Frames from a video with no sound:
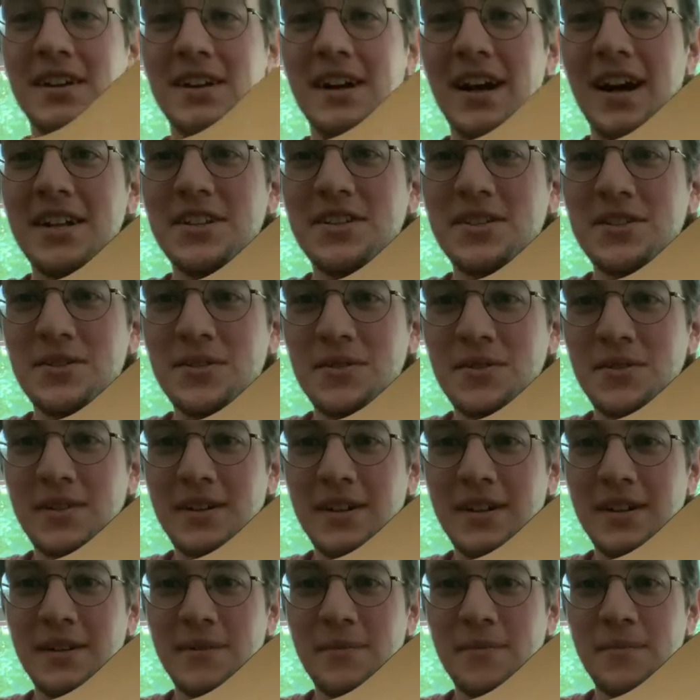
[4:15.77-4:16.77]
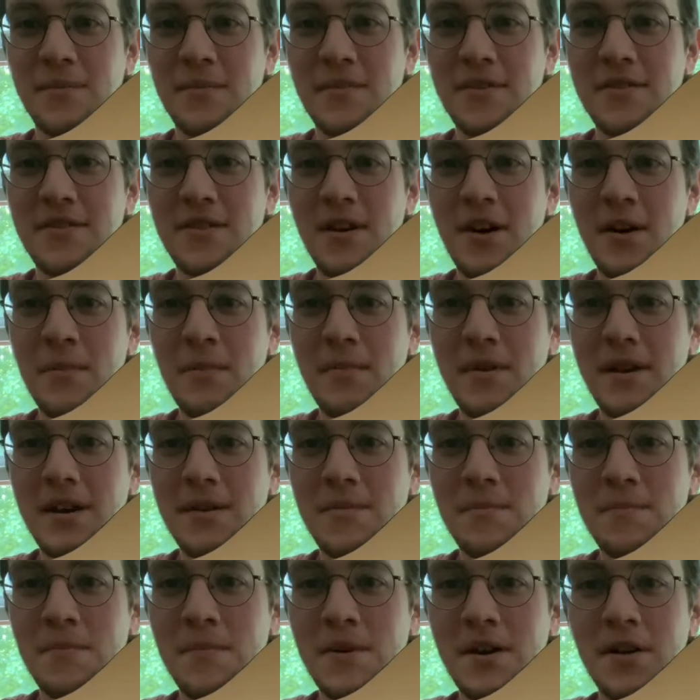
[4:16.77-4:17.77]
I do thumb
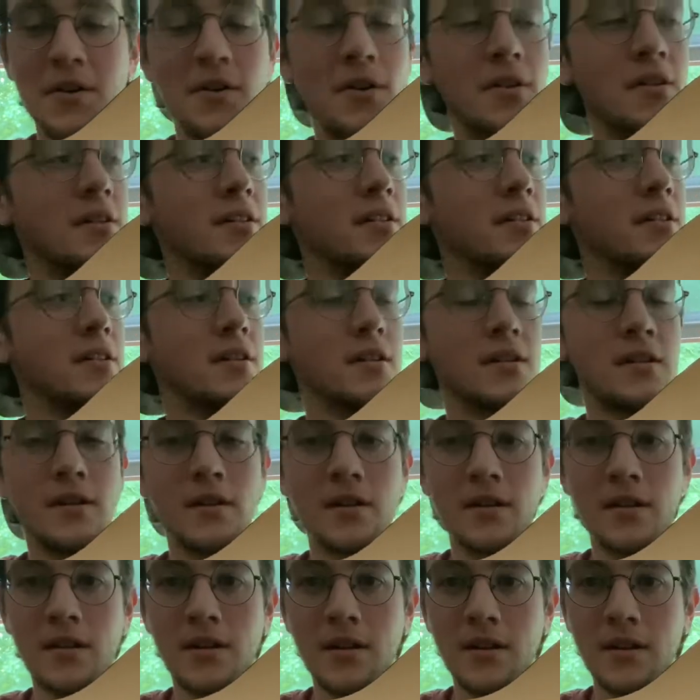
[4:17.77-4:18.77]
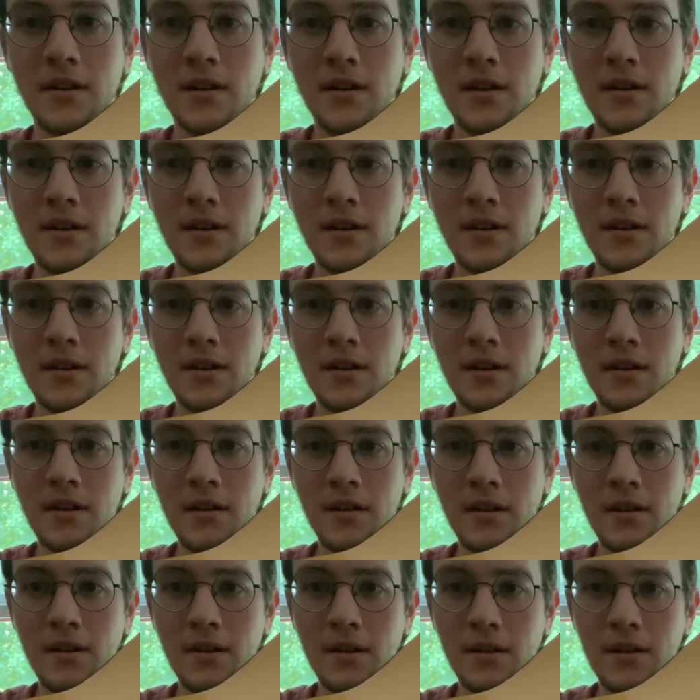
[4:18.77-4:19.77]
and middle
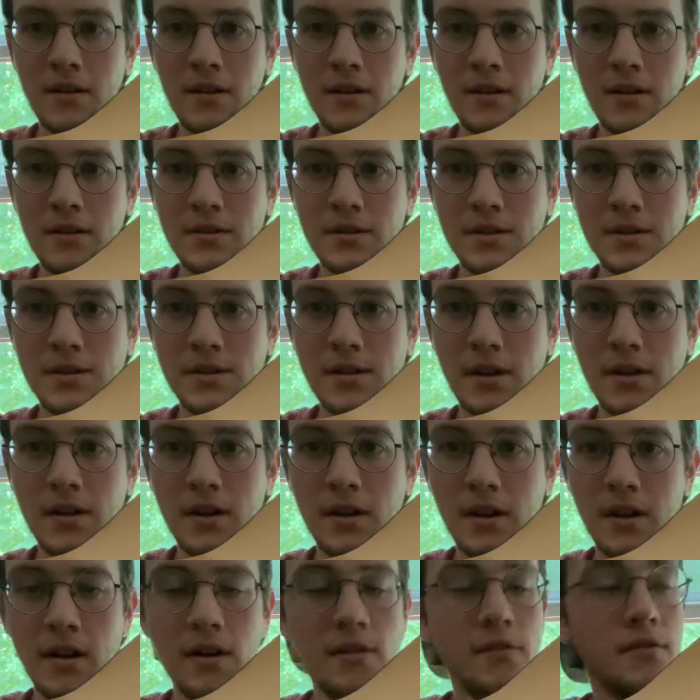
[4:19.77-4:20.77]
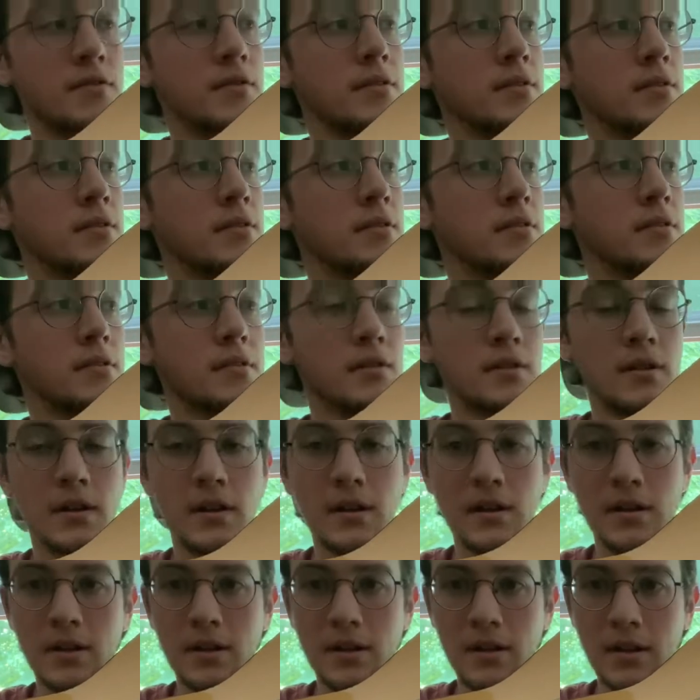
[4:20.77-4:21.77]
to start it off,
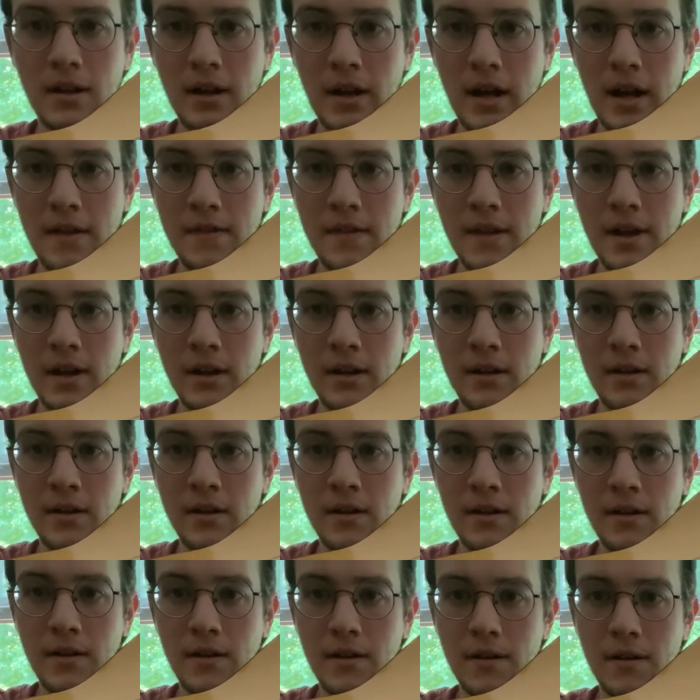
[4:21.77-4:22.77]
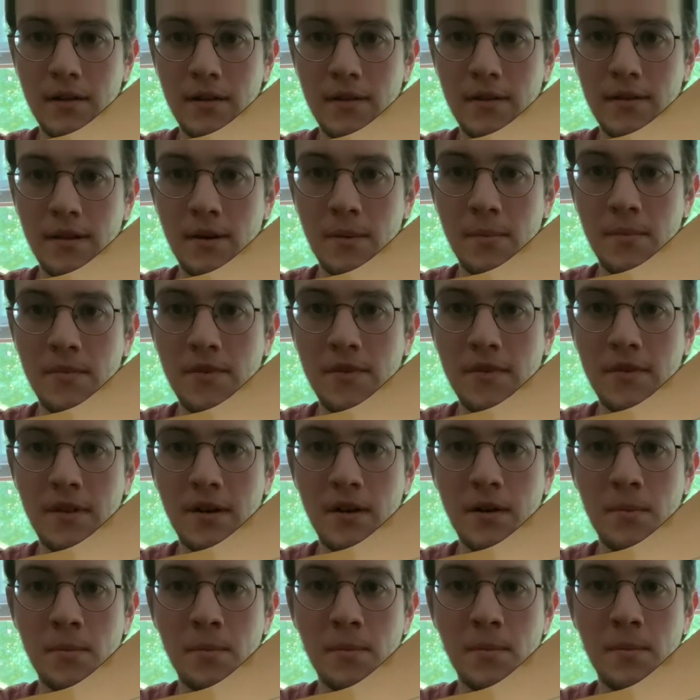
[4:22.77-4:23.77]
and then
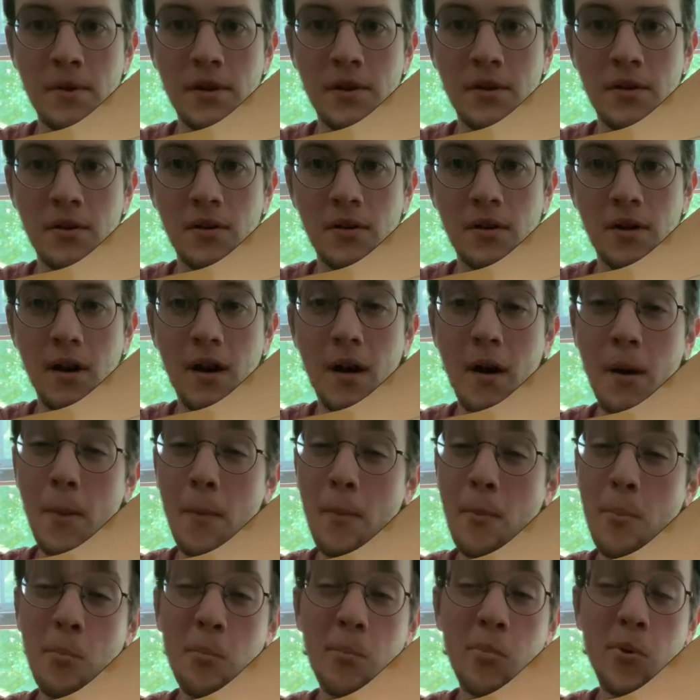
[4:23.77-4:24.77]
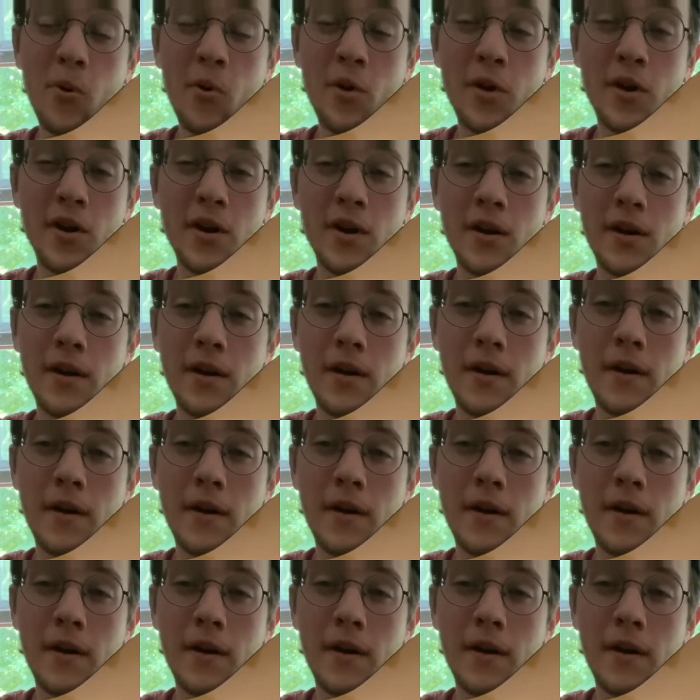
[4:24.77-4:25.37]
thumb, middle, pointer.